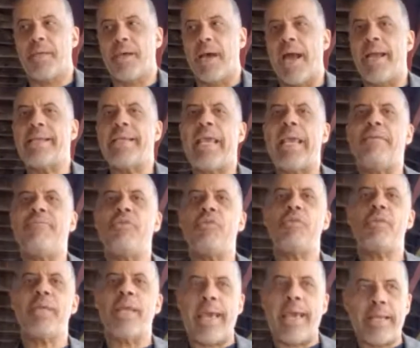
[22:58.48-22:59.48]
I gave you
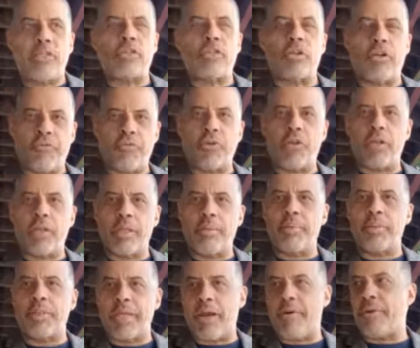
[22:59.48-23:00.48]
the answer for the
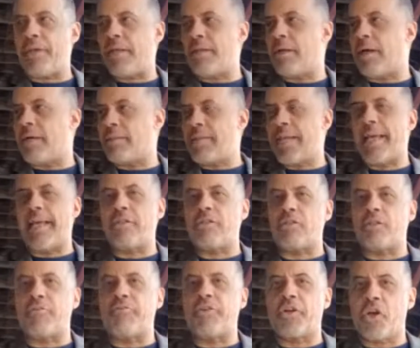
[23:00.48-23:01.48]
libertarian, the
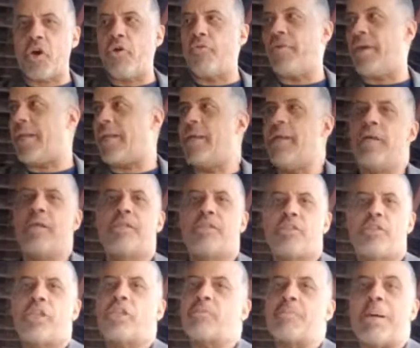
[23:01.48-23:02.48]
answer for COVID
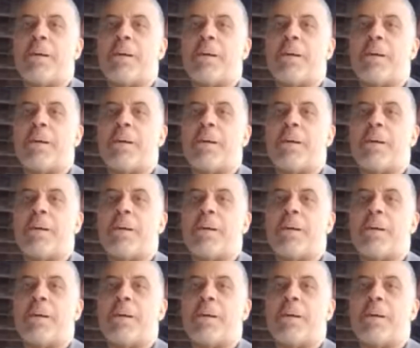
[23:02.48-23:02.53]
6